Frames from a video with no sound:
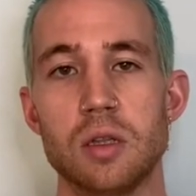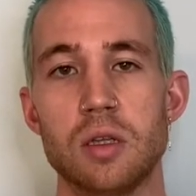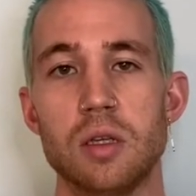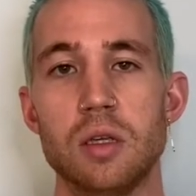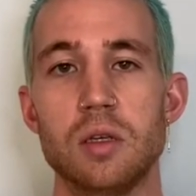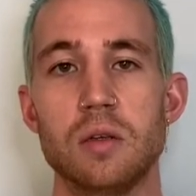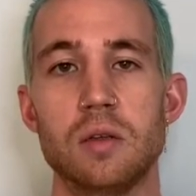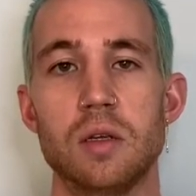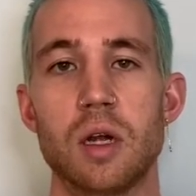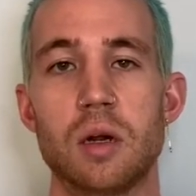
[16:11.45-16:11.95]

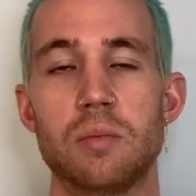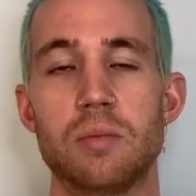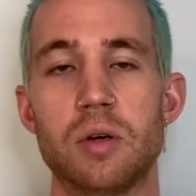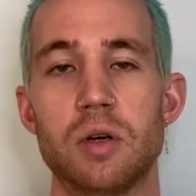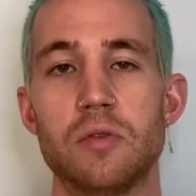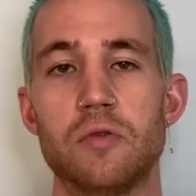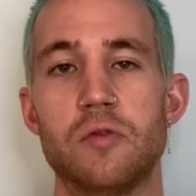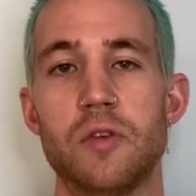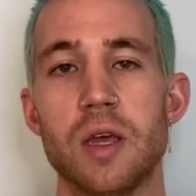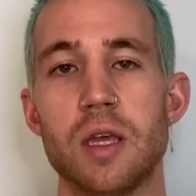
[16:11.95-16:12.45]
the number
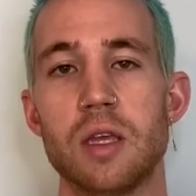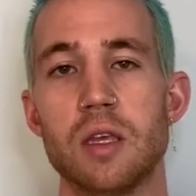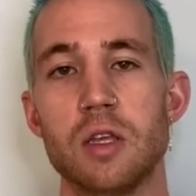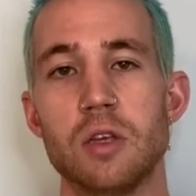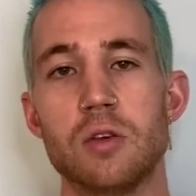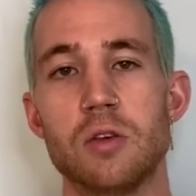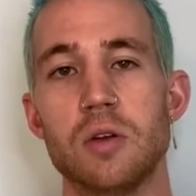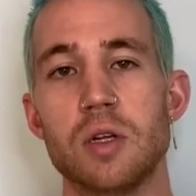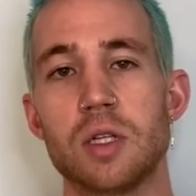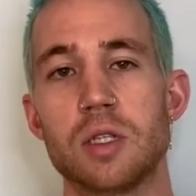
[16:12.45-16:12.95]
of vacant
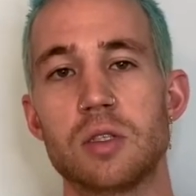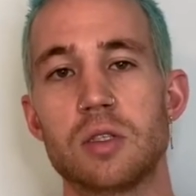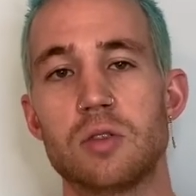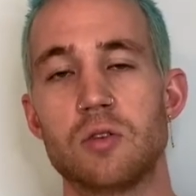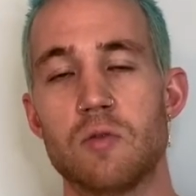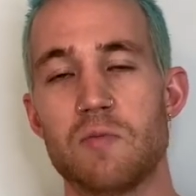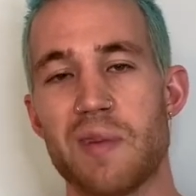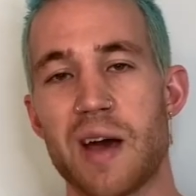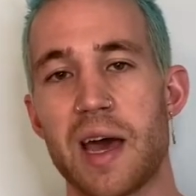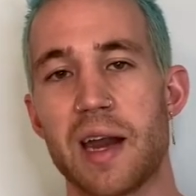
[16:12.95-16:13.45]
units
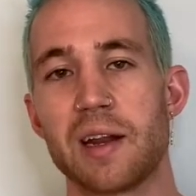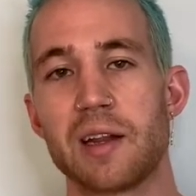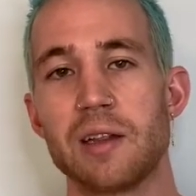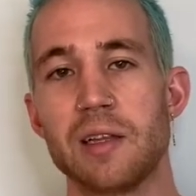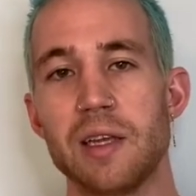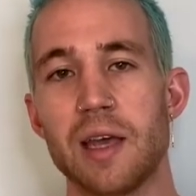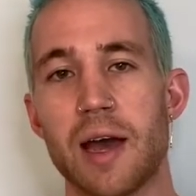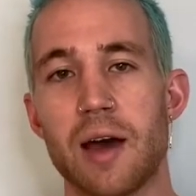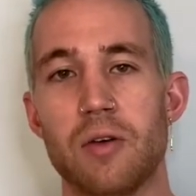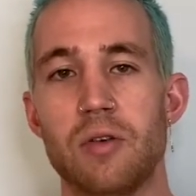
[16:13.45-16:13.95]

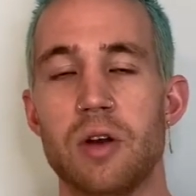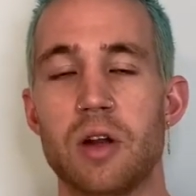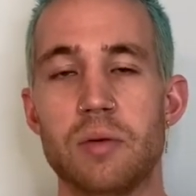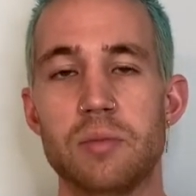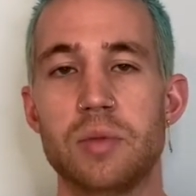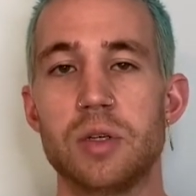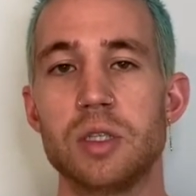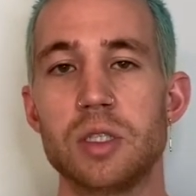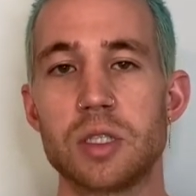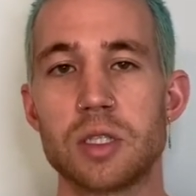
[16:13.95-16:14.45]
dramatically
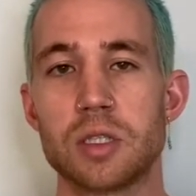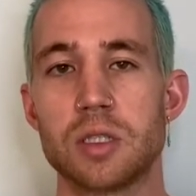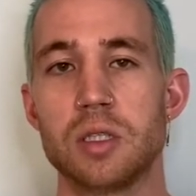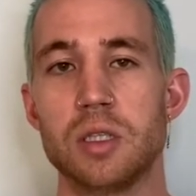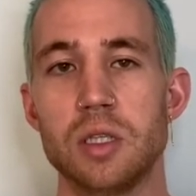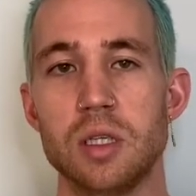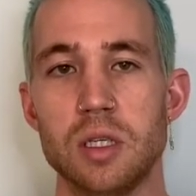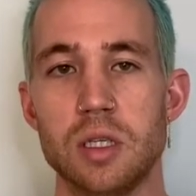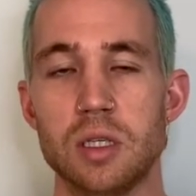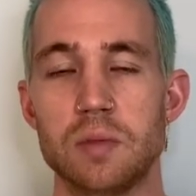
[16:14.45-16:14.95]
outnumbers
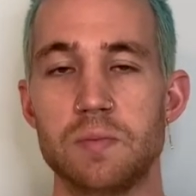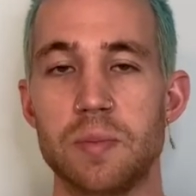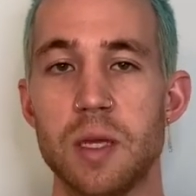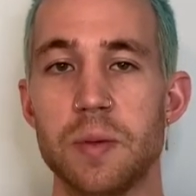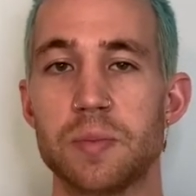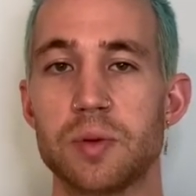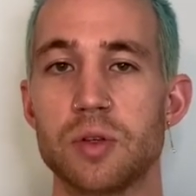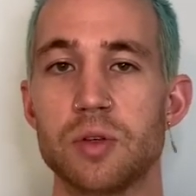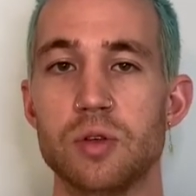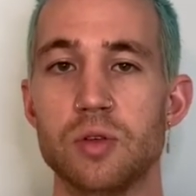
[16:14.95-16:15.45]
the
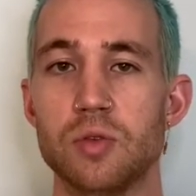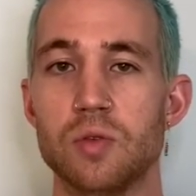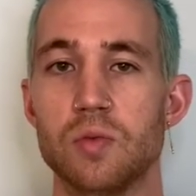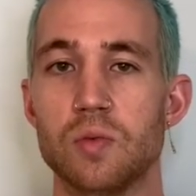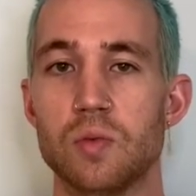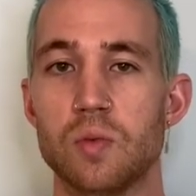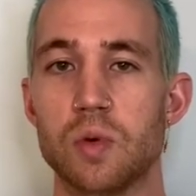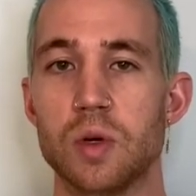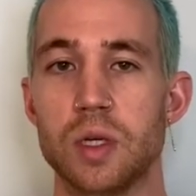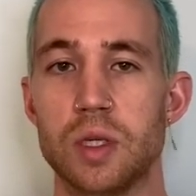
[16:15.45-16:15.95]
people who
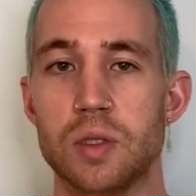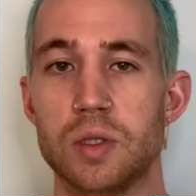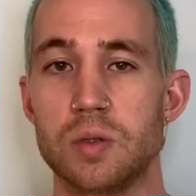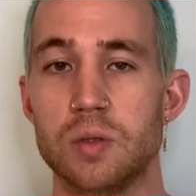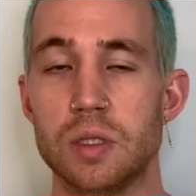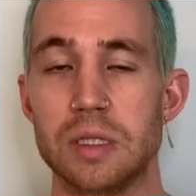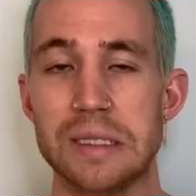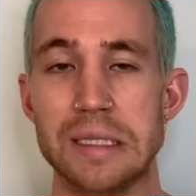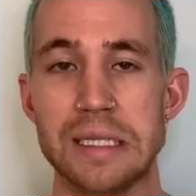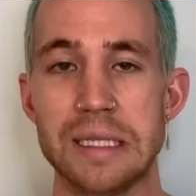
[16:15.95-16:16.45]
would
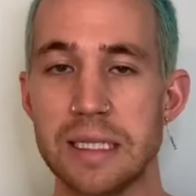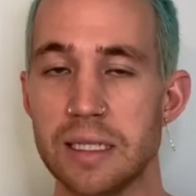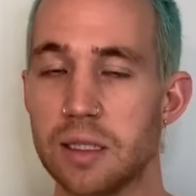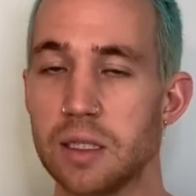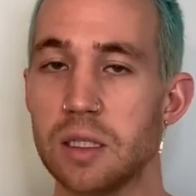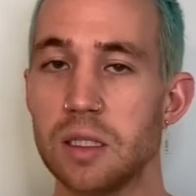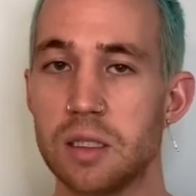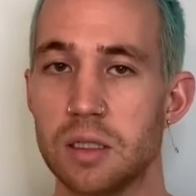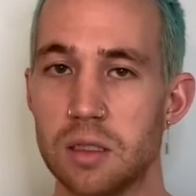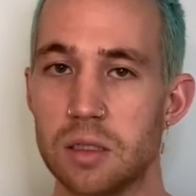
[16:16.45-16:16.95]
need
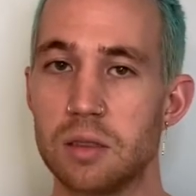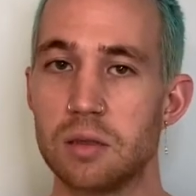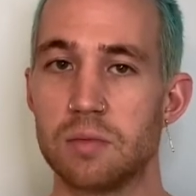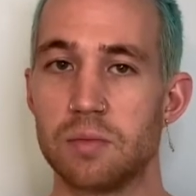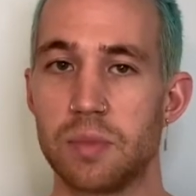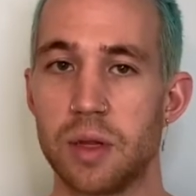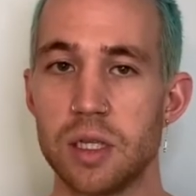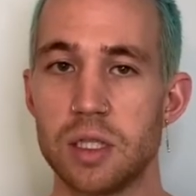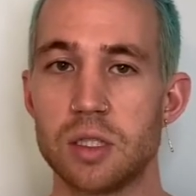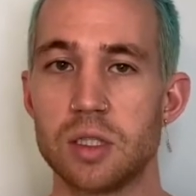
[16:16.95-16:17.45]

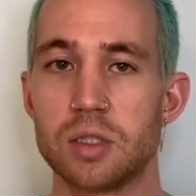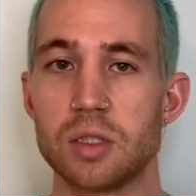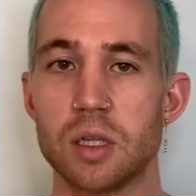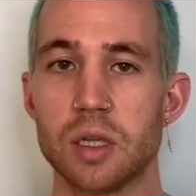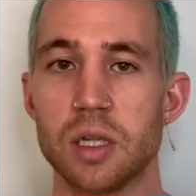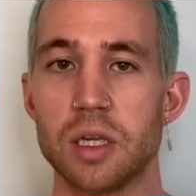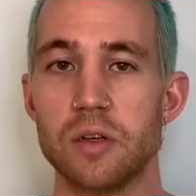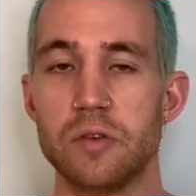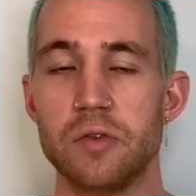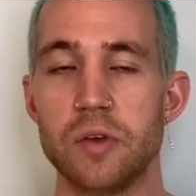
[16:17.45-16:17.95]
places to
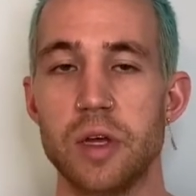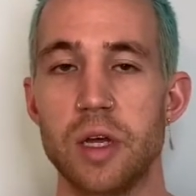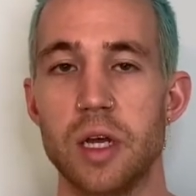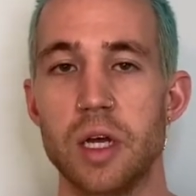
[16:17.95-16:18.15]
live.